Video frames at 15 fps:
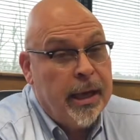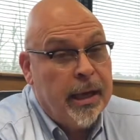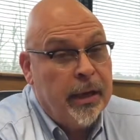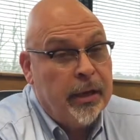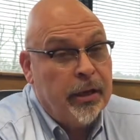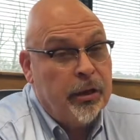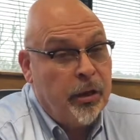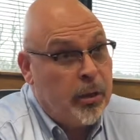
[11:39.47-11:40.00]

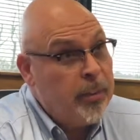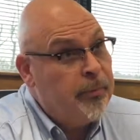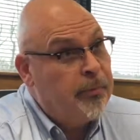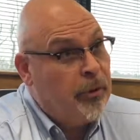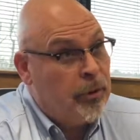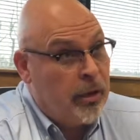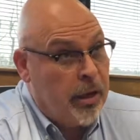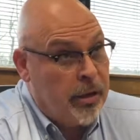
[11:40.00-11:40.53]
Europe for
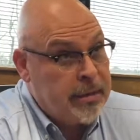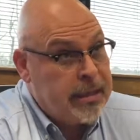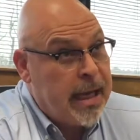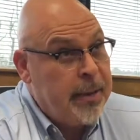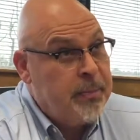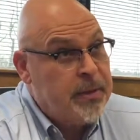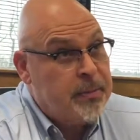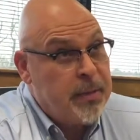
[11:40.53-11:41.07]
a long
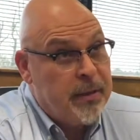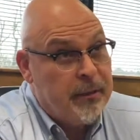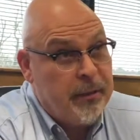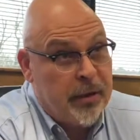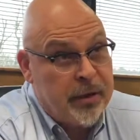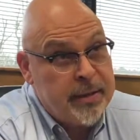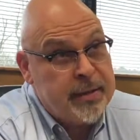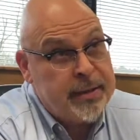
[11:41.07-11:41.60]
time has been a
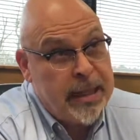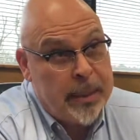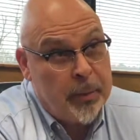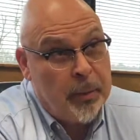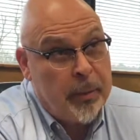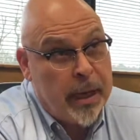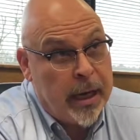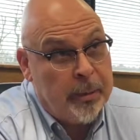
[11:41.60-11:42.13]
very stable
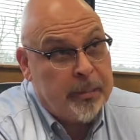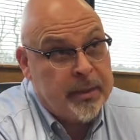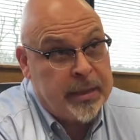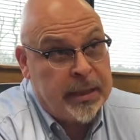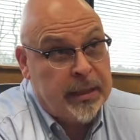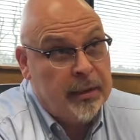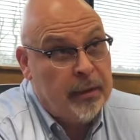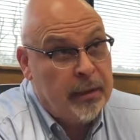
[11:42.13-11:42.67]
buyer,
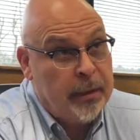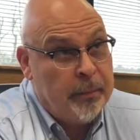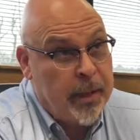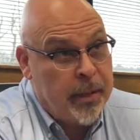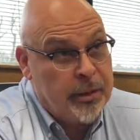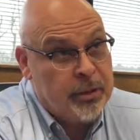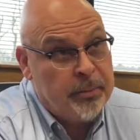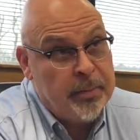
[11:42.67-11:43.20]
particularly
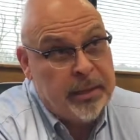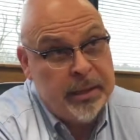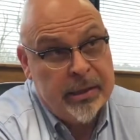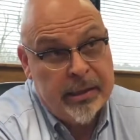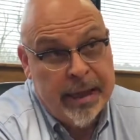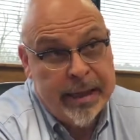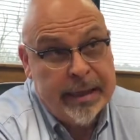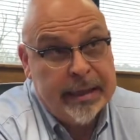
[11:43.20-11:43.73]
Belgium and the
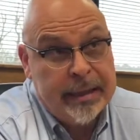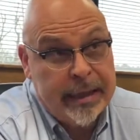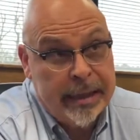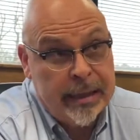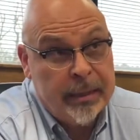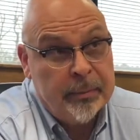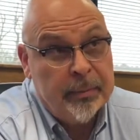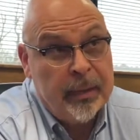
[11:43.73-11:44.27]
United
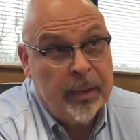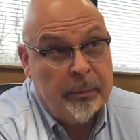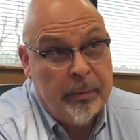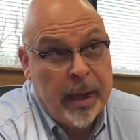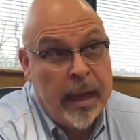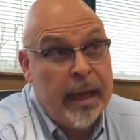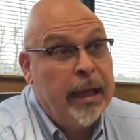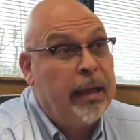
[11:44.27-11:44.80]
Kingdom, in
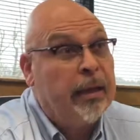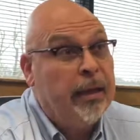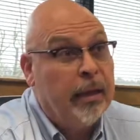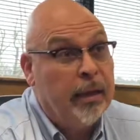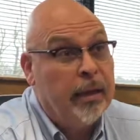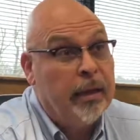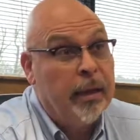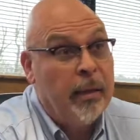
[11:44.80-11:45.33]
buying
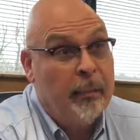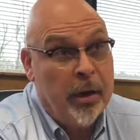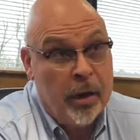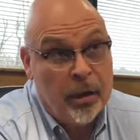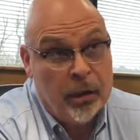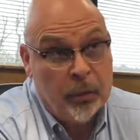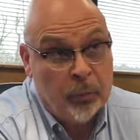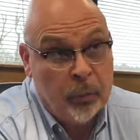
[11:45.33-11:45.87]

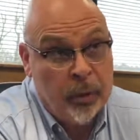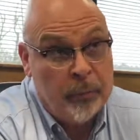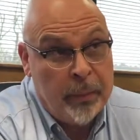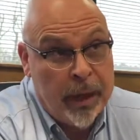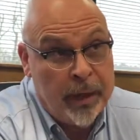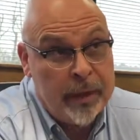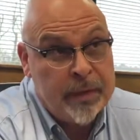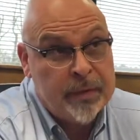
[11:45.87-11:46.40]
American wood
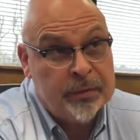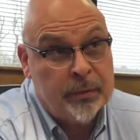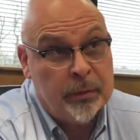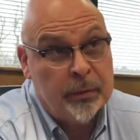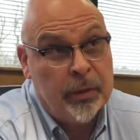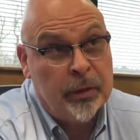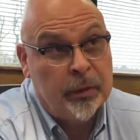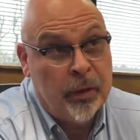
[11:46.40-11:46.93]
pellets from
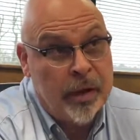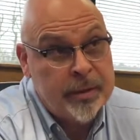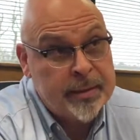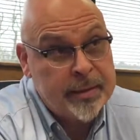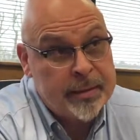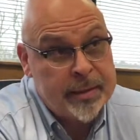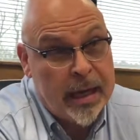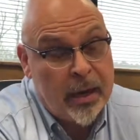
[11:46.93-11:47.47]
across the
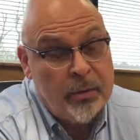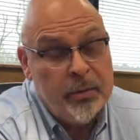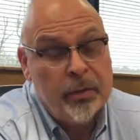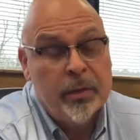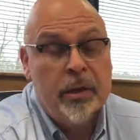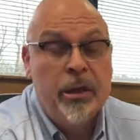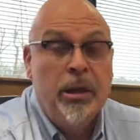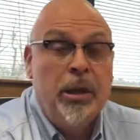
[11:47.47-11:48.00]
South.
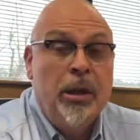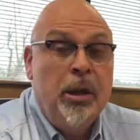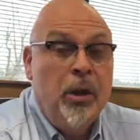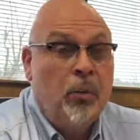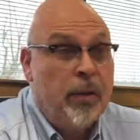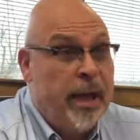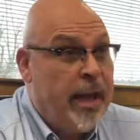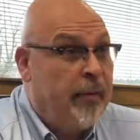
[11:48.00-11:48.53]

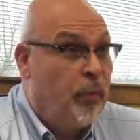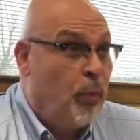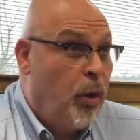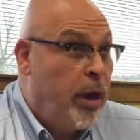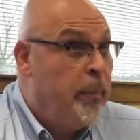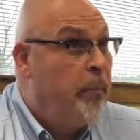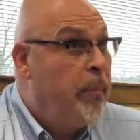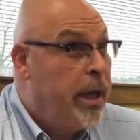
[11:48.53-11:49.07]
We have
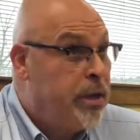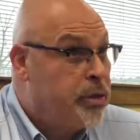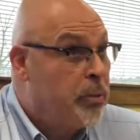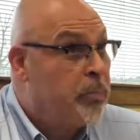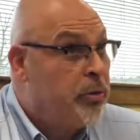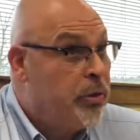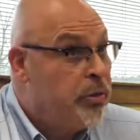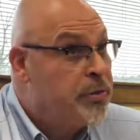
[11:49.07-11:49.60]
one major
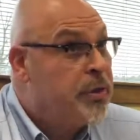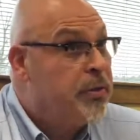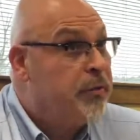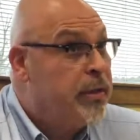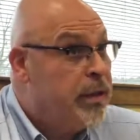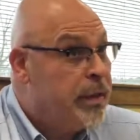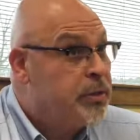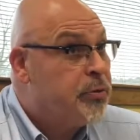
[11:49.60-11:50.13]
producer of
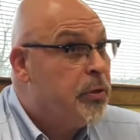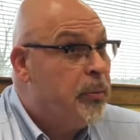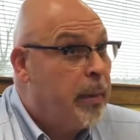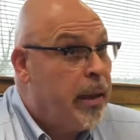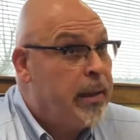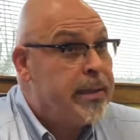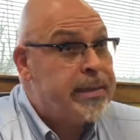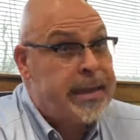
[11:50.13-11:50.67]
industrial
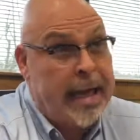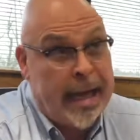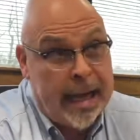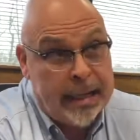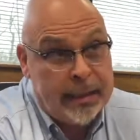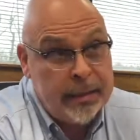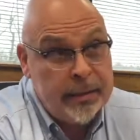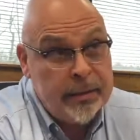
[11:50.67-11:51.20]
pellets,
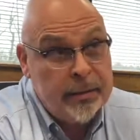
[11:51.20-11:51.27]
Highland,